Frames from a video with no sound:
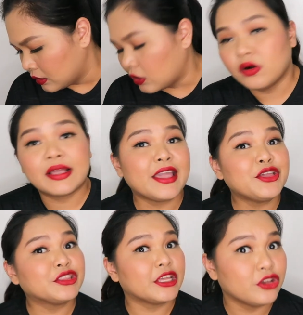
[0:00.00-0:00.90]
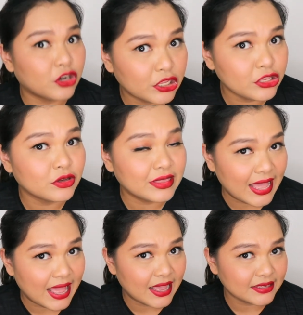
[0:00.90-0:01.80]
Okay, yun na yun. Yung
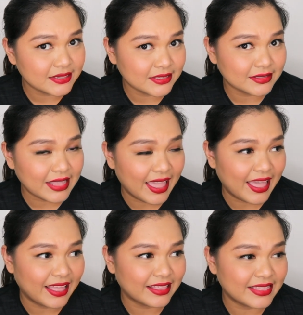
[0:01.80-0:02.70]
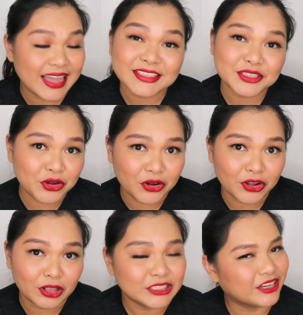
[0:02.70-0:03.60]
last. And that's
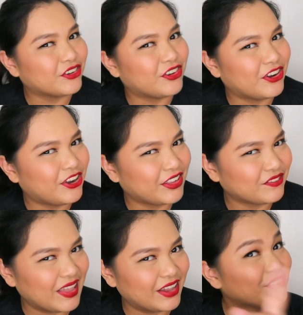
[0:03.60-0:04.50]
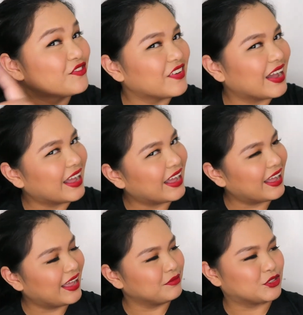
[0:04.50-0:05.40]
all. Charot. Meron
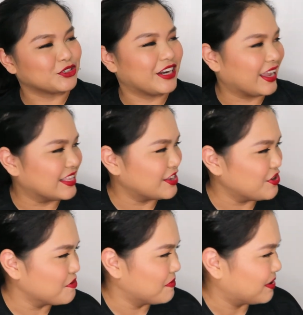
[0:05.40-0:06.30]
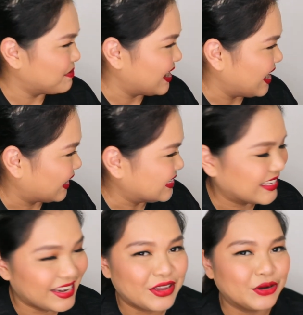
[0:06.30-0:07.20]
pa. I'm sure nakita niyo yung mga malalaki
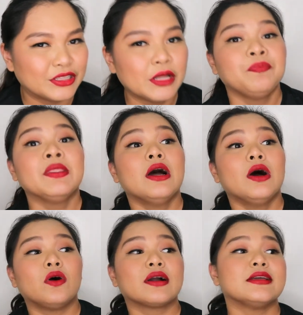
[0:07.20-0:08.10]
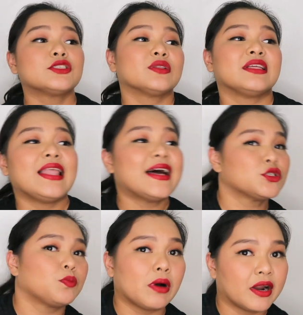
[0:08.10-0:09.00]
sa likod. Okay, so the
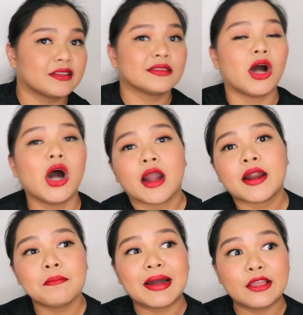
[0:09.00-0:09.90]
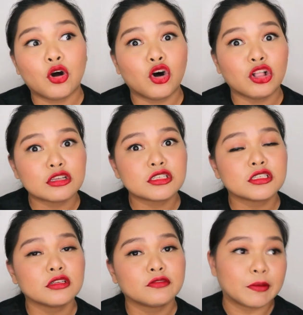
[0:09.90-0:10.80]
last part are my
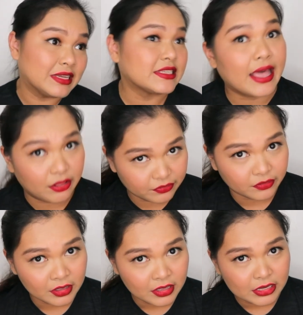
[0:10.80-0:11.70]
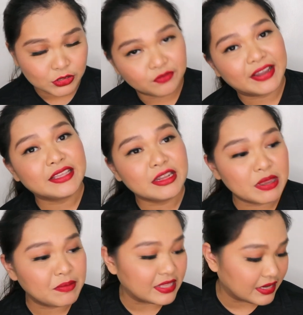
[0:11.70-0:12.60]
hauls for myself. So, finally,
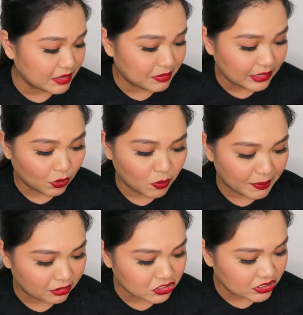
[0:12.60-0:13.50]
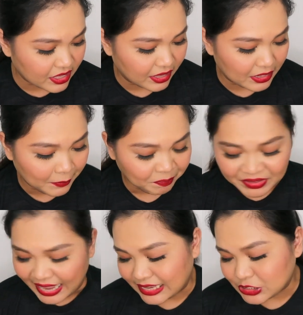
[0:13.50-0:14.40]
may binili naman ako. Pero still,
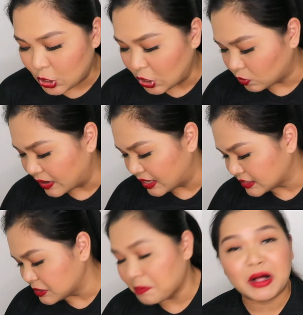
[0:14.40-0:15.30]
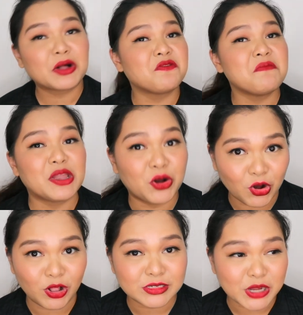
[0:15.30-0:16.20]
as always, the bulk of my
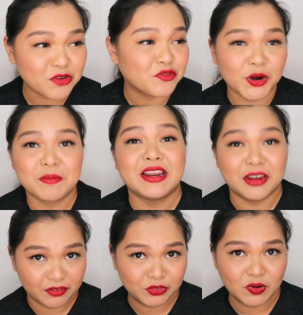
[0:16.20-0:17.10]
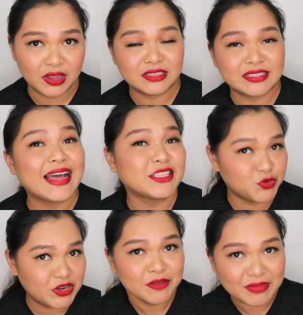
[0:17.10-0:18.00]
hauls are for my loved ones. That's
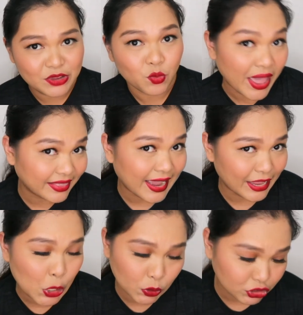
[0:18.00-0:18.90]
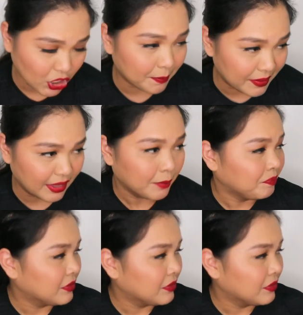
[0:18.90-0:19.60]
really me when I go shopping.